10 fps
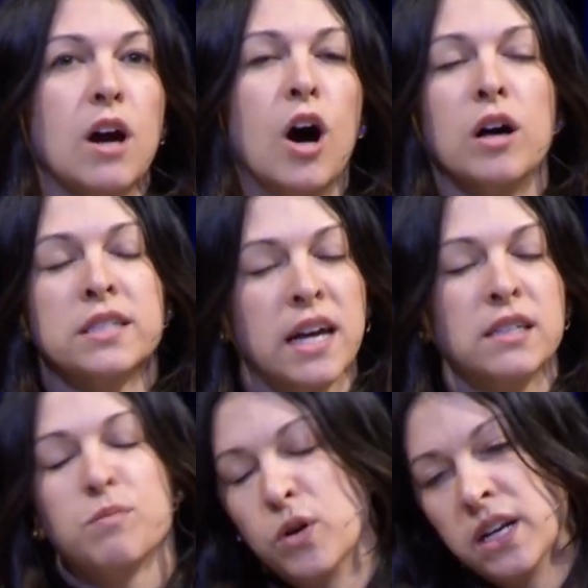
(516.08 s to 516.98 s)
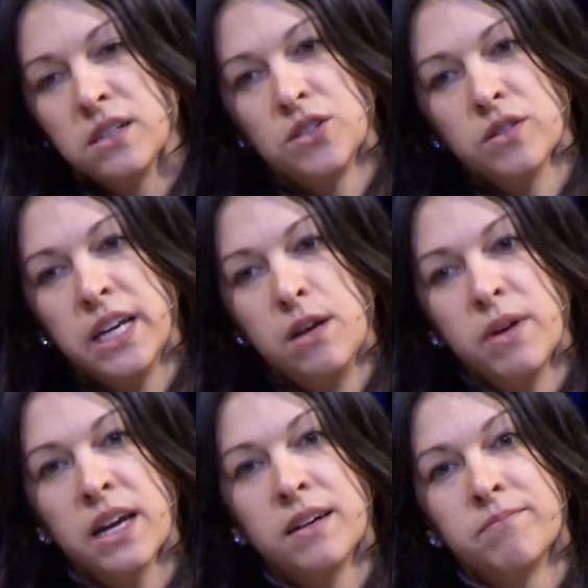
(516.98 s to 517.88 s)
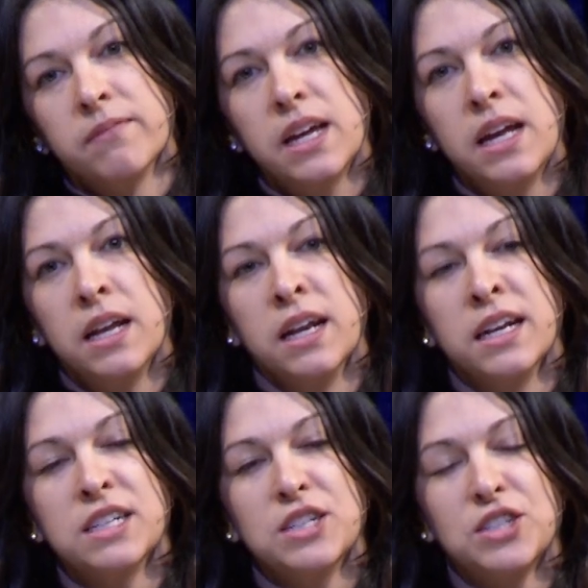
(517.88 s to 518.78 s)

all signs pointing to leukemia. And